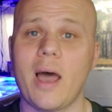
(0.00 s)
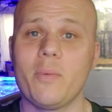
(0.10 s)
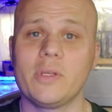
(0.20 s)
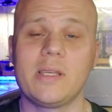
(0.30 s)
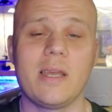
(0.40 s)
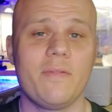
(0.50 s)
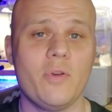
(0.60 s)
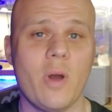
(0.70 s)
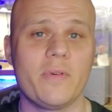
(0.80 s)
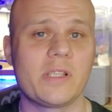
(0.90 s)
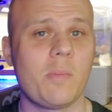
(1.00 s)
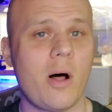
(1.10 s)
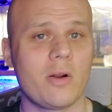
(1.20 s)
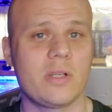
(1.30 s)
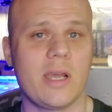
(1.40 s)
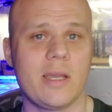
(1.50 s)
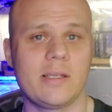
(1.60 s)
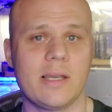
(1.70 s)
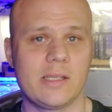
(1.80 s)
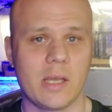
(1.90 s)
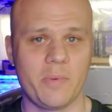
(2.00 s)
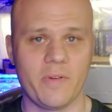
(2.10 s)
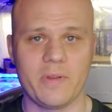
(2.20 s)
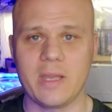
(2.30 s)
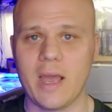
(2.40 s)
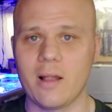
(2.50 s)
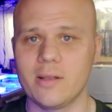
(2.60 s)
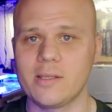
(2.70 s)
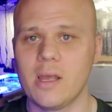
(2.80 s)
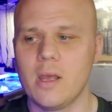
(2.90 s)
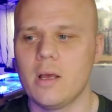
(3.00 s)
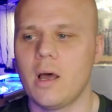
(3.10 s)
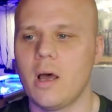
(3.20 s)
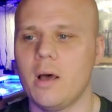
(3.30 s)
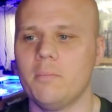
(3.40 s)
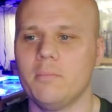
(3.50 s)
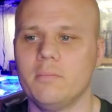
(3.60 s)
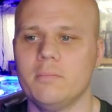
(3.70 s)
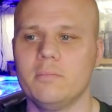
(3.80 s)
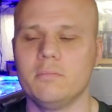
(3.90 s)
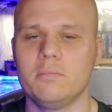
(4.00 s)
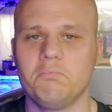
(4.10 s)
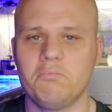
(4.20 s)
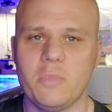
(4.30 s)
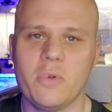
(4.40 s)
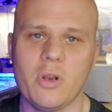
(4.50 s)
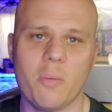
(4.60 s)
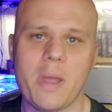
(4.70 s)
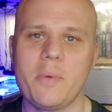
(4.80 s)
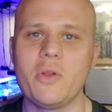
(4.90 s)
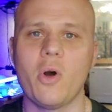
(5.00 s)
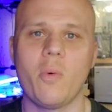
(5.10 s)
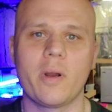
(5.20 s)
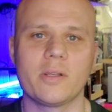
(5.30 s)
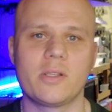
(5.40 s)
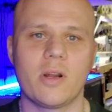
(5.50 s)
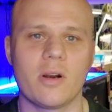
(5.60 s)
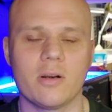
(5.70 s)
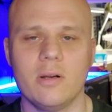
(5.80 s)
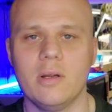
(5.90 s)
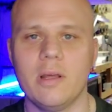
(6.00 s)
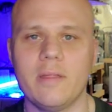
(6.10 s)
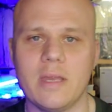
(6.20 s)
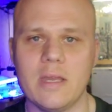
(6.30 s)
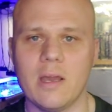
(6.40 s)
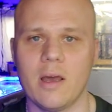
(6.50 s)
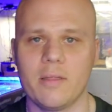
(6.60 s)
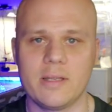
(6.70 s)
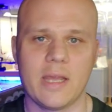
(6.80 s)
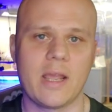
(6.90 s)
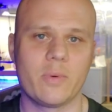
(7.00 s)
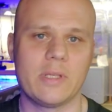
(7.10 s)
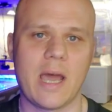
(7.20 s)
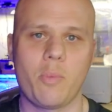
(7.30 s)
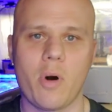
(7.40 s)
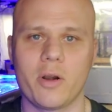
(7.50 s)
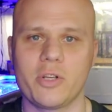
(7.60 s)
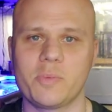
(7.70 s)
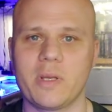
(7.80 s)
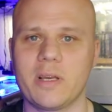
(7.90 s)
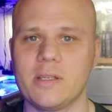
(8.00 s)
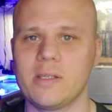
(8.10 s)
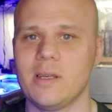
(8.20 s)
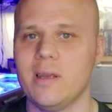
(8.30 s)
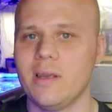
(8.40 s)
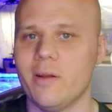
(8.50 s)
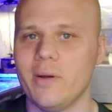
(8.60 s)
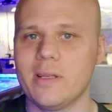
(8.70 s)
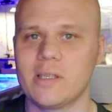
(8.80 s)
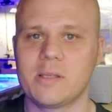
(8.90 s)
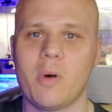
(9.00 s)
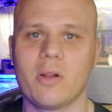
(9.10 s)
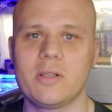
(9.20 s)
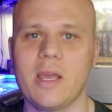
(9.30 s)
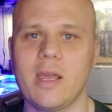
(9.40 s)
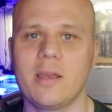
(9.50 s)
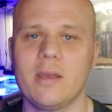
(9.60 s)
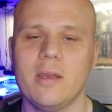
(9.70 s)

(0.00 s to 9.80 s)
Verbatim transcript: I will say if you have a smaller tank, say sub 50 gallons, um, you know, maybe you don't want to start the, uh, the tank with tap water just because, you know, it is a smaller tank.